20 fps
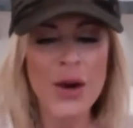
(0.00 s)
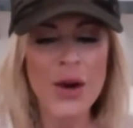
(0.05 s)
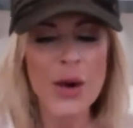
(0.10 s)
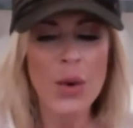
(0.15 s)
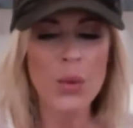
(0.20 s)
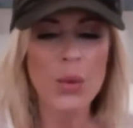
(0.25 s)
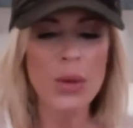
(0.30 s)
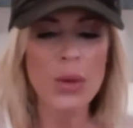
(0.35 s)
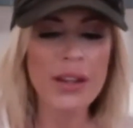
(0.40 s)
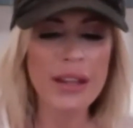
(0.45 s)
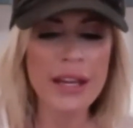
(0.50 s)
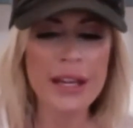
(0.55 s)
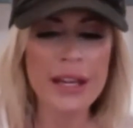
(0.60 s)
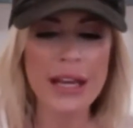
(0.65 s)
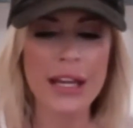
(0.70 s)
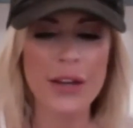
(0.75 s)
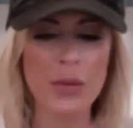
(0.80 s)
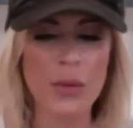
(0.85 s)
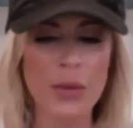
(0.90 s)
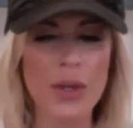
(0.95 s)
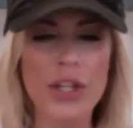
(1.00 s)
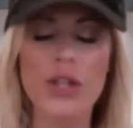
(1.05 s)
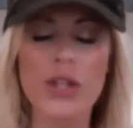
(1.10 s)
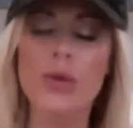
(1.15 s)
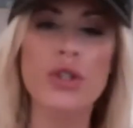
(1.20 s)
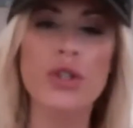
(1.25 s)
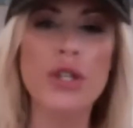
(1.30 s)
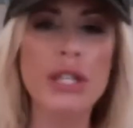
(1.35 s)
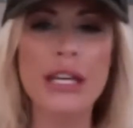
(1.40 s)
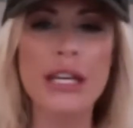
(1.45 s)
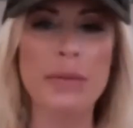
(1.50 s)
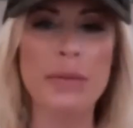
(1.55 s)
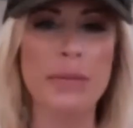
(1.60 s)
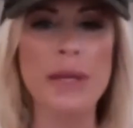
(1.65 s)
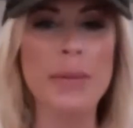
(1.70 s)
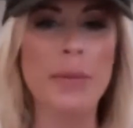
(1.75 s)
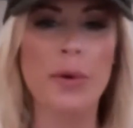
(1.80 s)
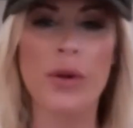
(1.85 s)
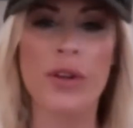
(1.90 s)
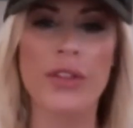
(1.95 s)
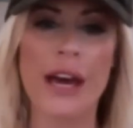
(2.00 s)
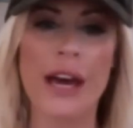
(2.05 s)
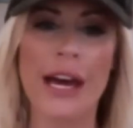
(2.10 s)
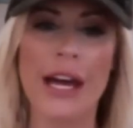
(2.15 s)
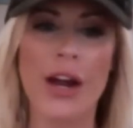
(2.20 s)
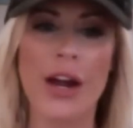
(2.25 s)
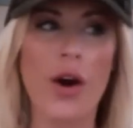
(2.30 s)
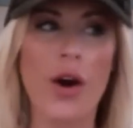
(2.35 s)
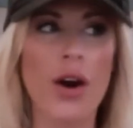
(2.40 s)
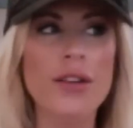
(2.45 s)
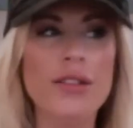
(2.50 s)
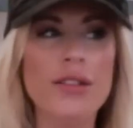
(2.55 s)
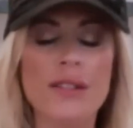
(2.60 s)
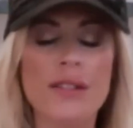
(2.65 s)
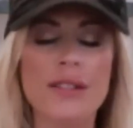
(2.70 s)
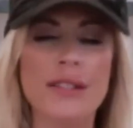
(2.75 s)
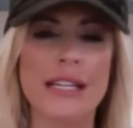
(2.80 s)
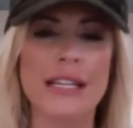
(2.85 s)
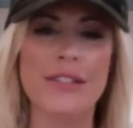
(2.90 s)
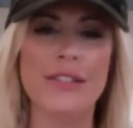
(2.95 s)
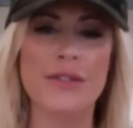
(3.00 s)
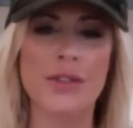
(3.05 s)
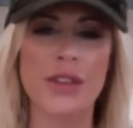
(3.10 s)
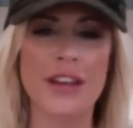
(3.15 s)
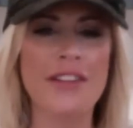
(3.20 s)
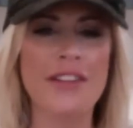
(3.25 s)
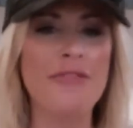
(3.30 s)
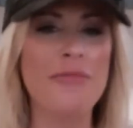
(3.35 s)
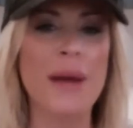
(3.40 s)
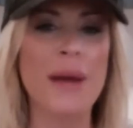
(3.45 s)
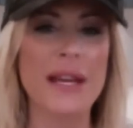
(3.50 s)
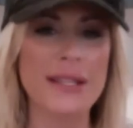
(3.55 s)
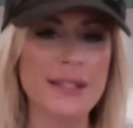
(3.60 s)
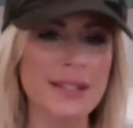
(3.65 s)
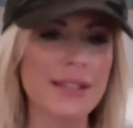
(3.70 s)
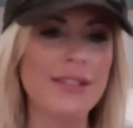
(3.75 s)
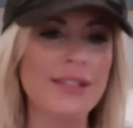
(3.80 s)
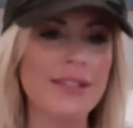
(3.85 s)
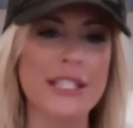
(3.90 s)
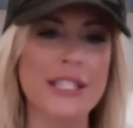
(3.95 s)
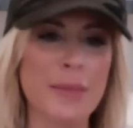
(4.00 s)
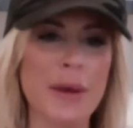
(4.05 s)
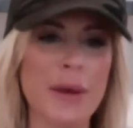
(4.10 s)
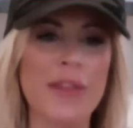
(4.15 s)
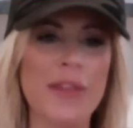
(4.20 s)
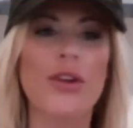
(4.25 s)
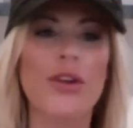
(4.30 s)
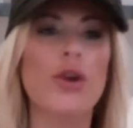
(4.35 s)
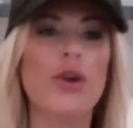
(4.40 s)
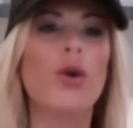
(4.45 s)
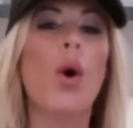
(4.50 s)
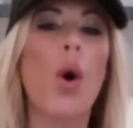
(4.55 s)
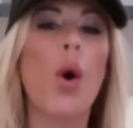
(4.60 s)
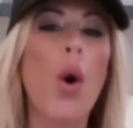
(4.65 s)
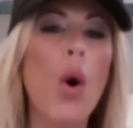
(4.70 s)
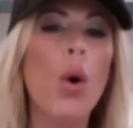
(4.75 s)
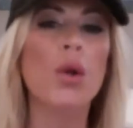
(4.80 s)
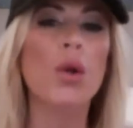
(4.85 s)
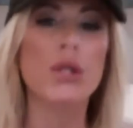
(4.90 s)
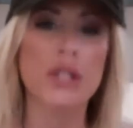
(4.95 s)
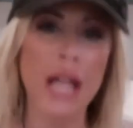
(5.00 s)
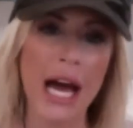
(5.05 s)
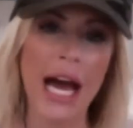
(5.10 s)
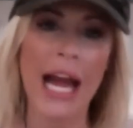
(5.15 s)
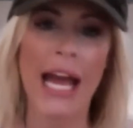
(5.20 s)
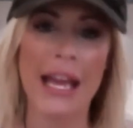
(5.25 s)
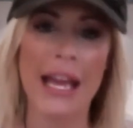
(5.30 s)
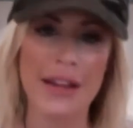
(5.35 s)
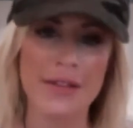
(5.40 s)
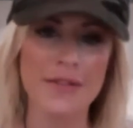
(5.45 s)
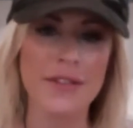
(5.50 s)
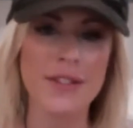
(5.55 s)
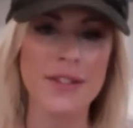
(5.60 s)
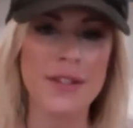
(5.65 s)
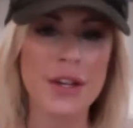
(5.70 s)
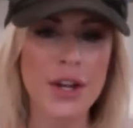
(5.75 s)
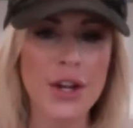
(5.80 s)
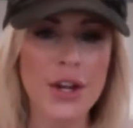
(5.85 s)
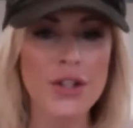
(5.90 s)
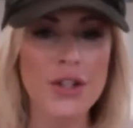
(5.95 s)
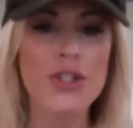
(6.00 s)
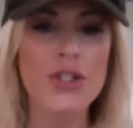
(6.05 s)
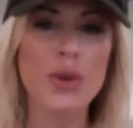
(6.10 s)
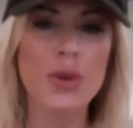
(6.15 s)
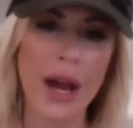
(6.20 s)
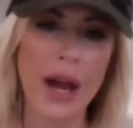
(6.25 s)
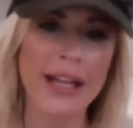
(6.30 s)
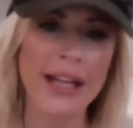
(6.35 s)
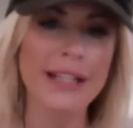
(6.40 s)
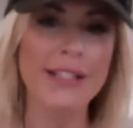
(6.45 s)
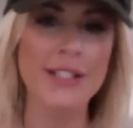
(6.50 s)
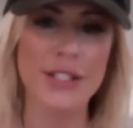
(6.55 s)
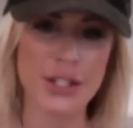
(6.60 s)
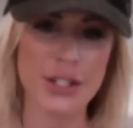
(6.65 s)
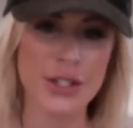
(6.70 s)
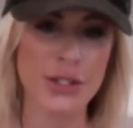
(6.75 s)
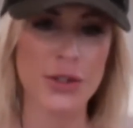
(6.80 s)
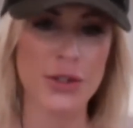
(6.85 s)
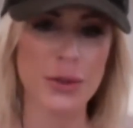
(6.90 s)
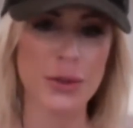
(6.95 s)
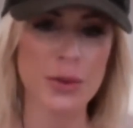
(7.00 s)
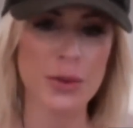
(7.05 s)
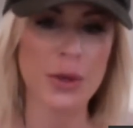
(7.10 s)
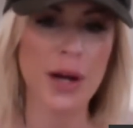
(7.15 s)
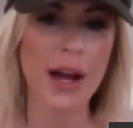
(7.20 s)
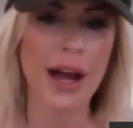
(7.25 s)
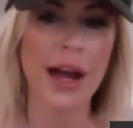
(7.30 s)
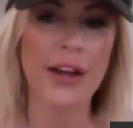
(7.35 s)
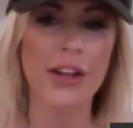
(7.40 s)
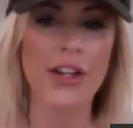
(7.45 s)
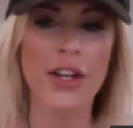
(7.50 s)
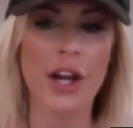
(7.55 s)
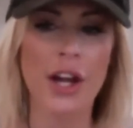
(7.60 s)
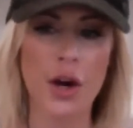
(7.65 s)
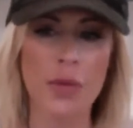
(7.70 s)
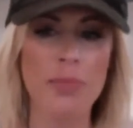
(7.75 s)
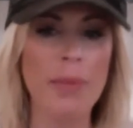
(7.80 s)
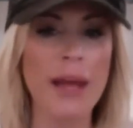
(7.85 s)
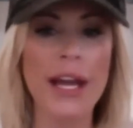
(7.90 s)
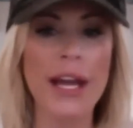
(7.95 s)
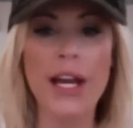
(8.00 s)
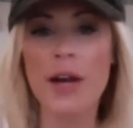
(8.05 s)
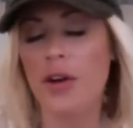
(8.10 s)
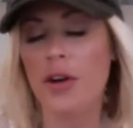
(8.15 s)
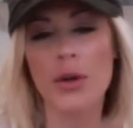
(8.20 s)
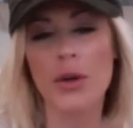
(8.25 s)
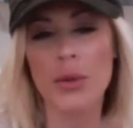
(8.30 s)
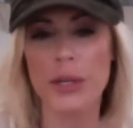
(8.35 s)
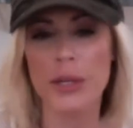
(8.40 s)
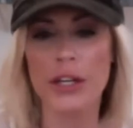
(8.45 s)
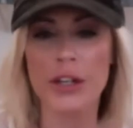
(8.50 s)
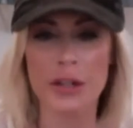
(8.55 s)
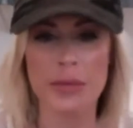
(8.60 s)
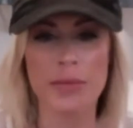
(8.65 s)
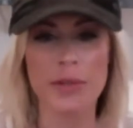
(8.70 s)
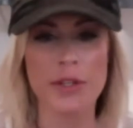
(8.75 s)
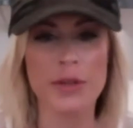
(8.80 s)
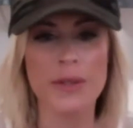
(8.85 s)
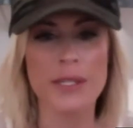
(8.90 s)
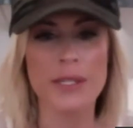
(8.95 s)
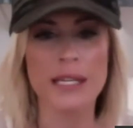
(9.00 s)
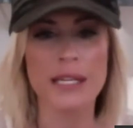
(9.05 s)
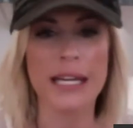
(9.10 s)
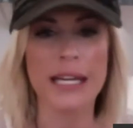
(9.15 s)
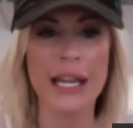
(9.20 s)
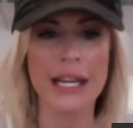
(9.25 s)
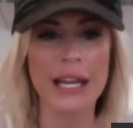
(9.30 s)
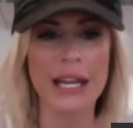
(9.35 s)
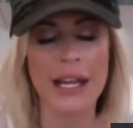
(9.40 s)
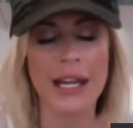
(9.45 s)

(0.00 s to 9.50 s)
really, when you look at people that are successful, they've basically spent their whole lives trying to, make a career in music, and